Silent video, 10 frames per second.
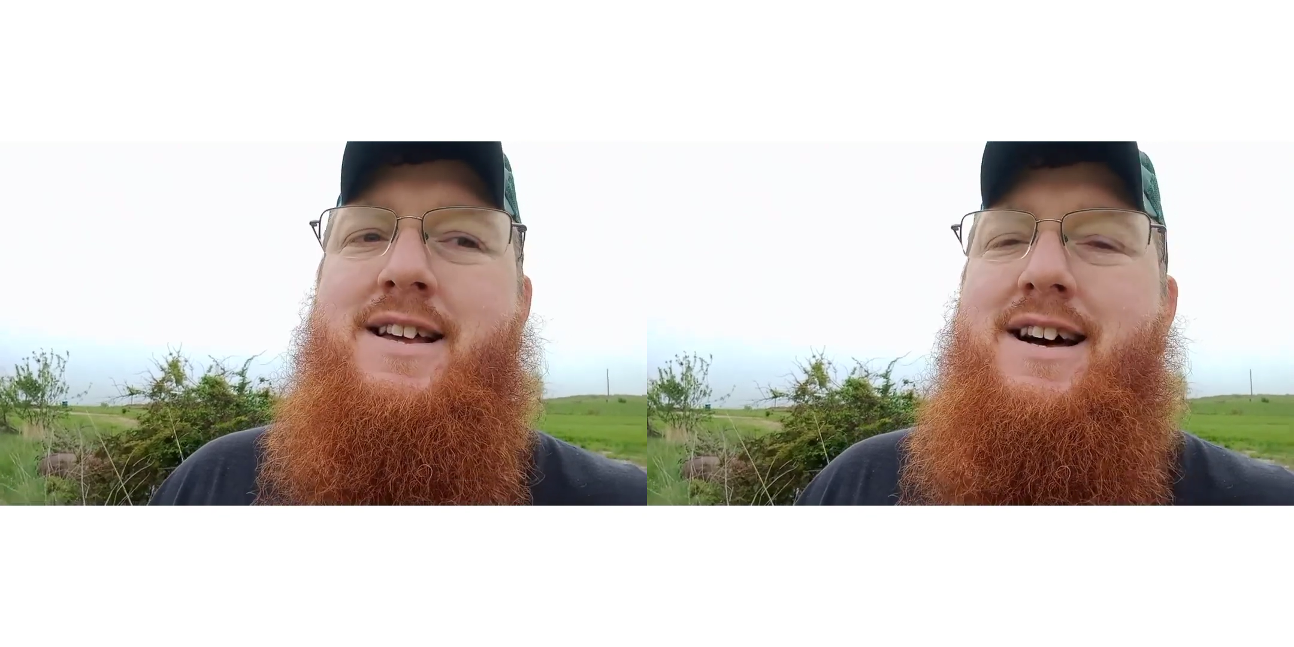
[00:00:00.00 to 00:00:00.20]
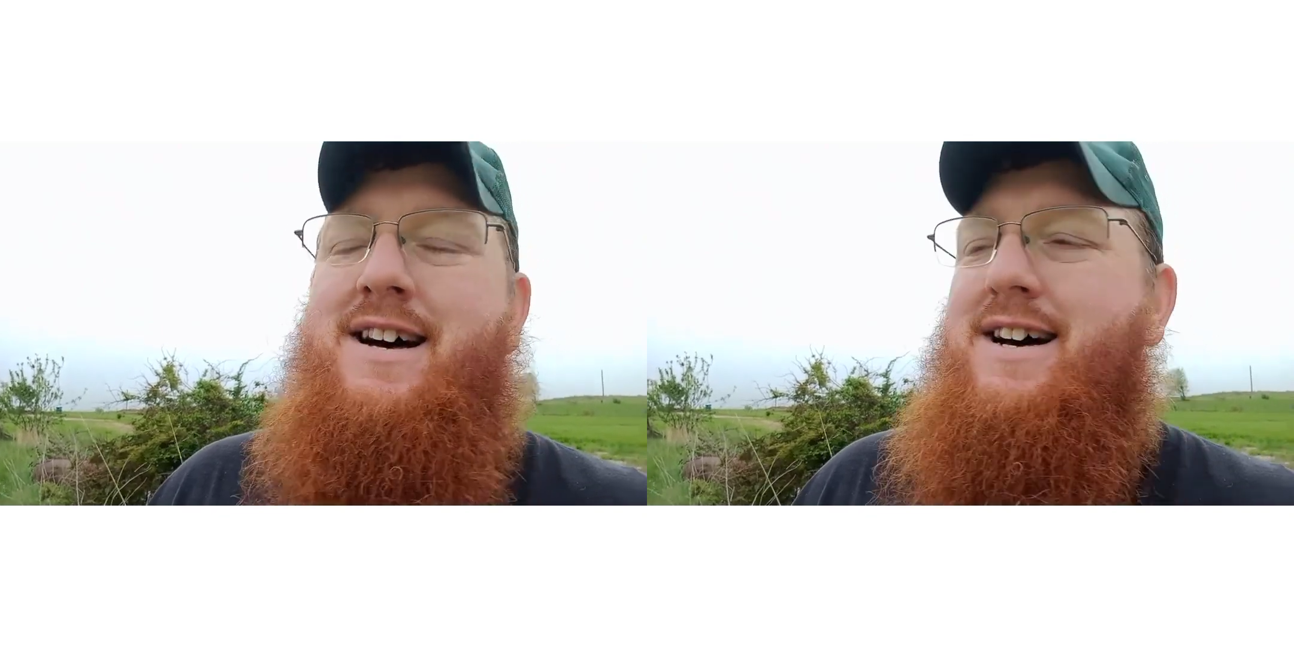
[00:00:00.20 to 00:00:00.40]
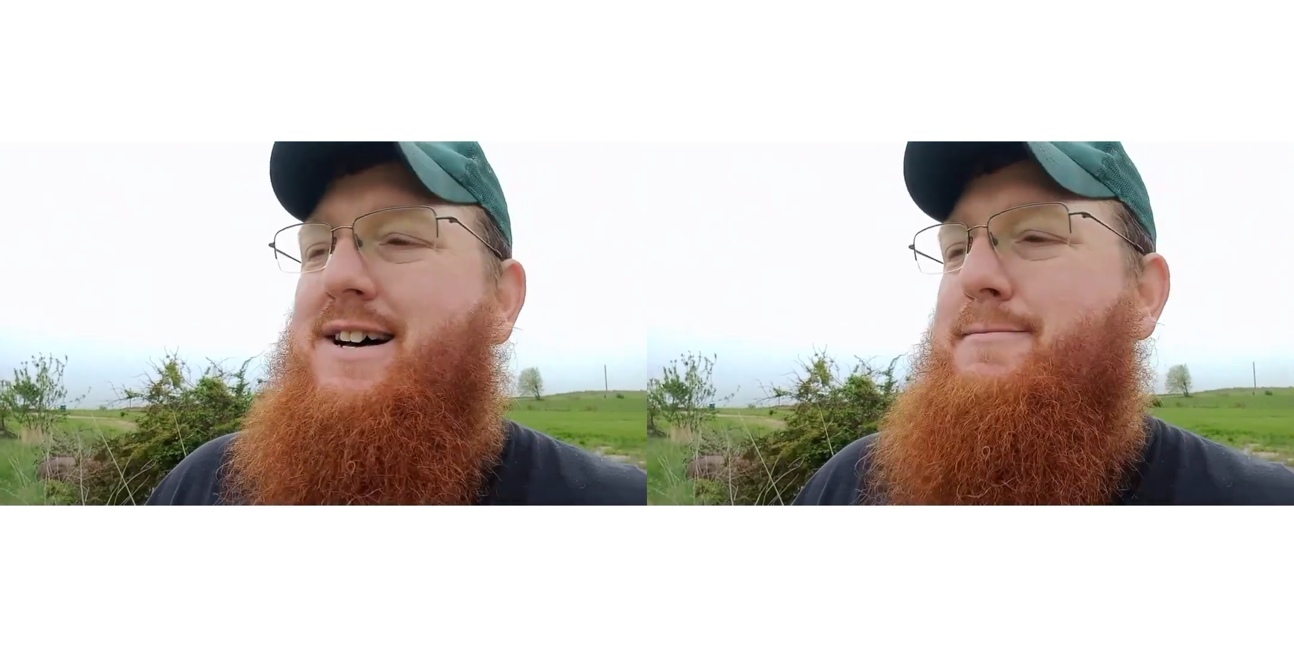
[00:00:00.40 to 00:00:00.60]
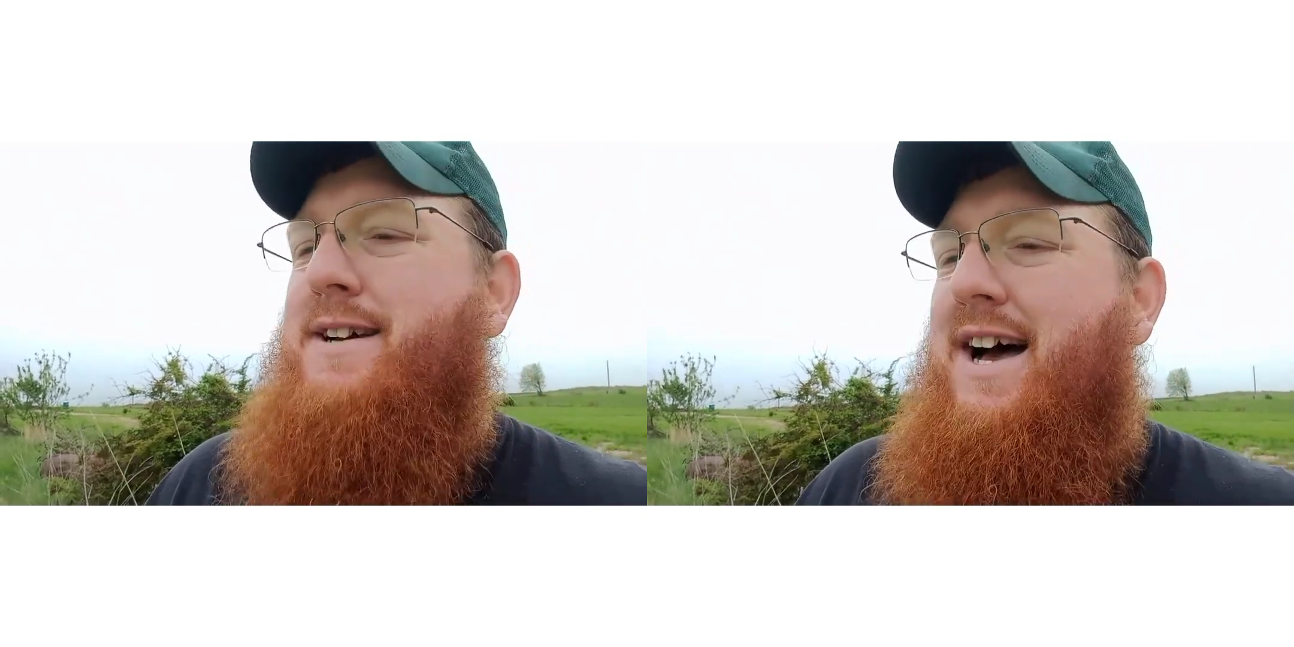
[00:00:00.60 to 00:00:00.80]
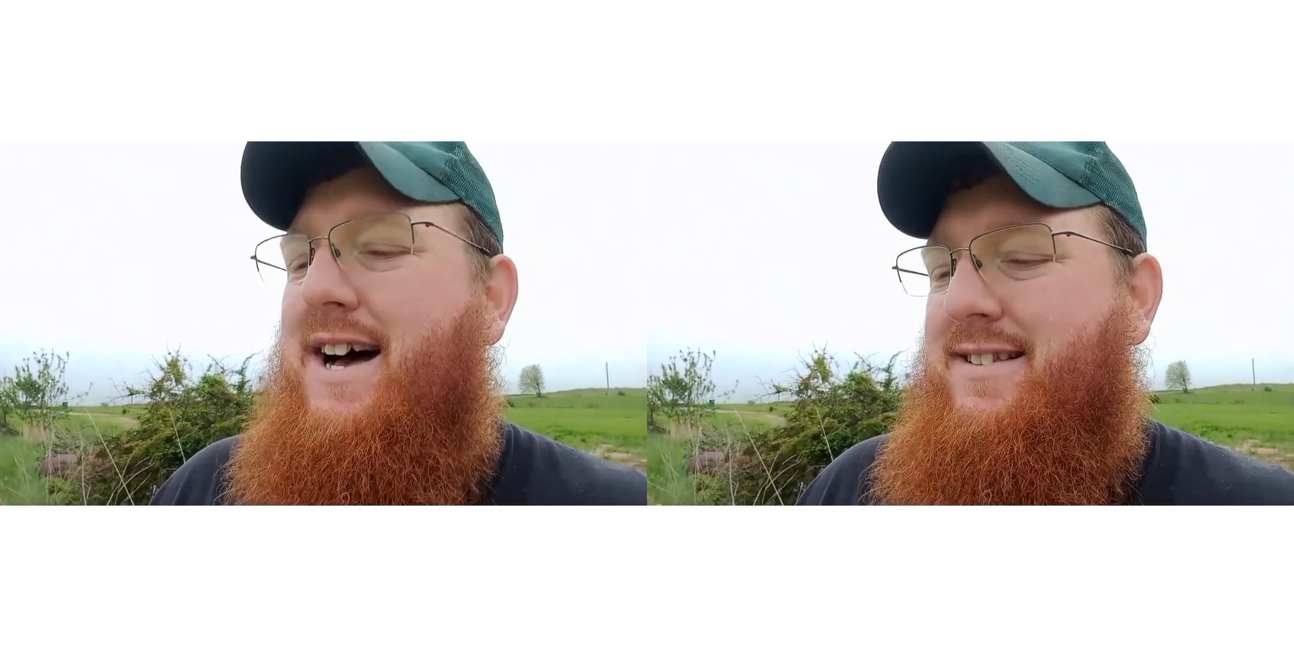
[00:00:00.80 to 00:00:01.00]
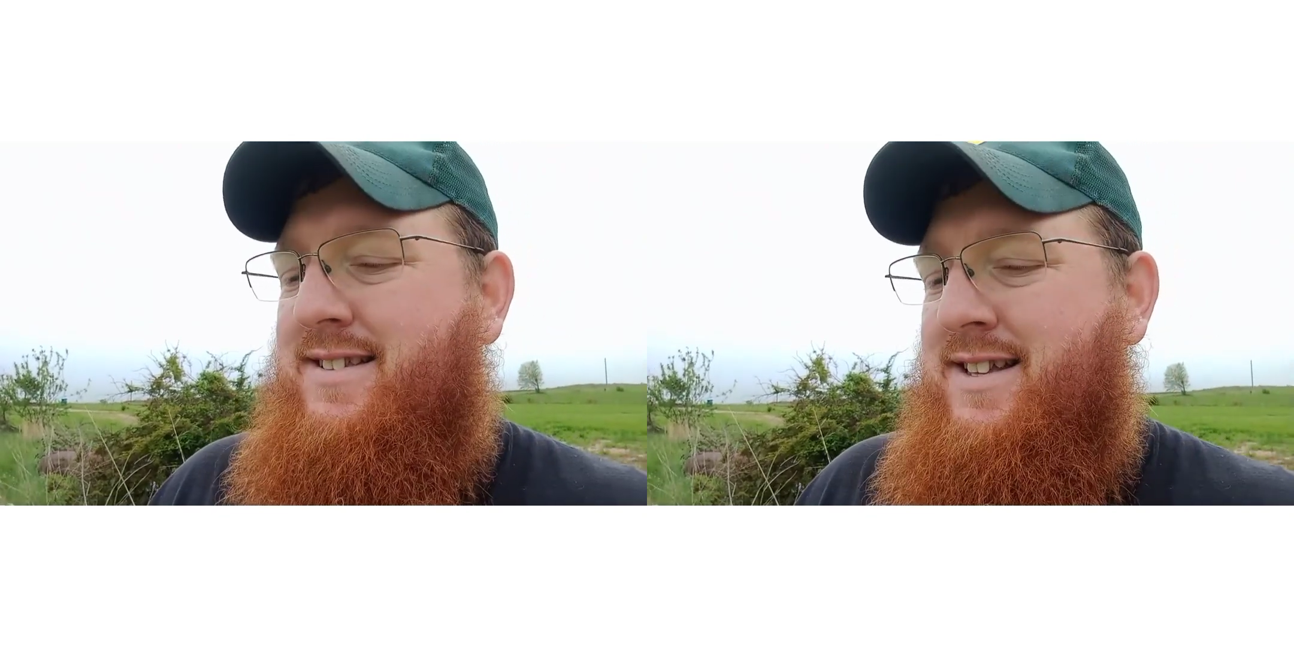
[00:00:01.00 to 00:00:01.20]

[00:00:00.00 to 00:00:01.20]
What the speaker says: But guys,